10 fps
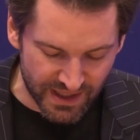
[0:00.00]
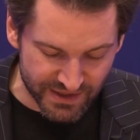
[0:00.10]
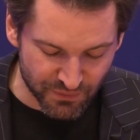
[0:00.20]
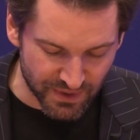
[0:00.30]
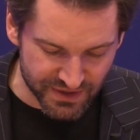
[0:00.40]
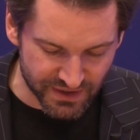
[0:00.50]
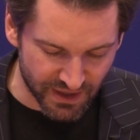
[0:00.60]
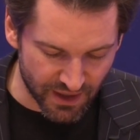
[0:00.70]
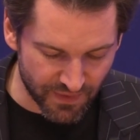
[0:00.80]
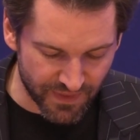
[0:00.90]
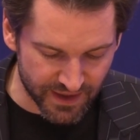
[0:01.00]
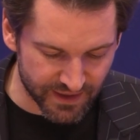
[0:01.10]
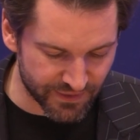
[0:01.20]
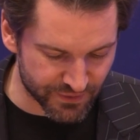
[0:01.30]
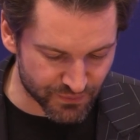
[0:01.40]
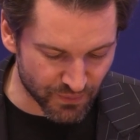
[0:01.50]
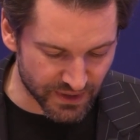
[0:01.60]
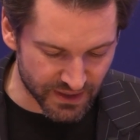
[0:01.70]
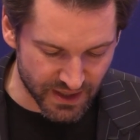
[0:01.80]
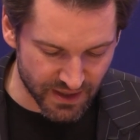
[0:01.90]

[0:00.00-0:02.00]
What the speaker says: last question, and not the easiest one.